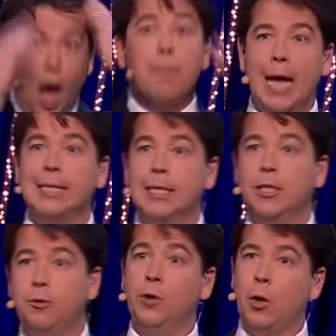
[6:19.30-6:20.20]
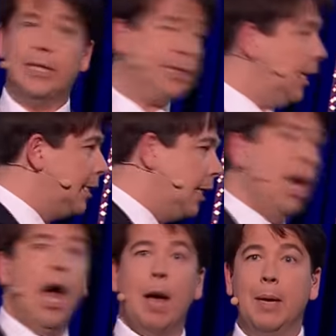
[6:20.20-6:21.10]
I'm a hazard. You feel quite excited.
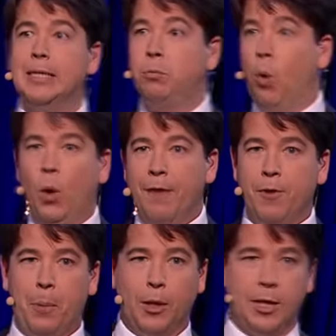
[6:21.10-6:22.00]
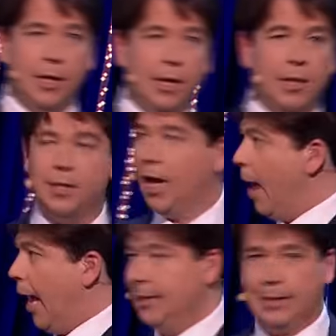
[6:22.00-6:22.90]
I must warn everybody that I'm a
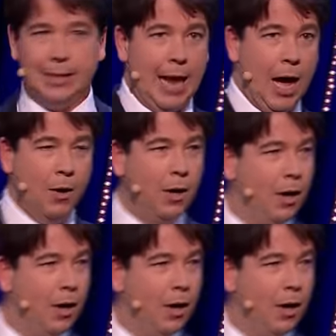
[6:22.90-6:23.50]
hazard now.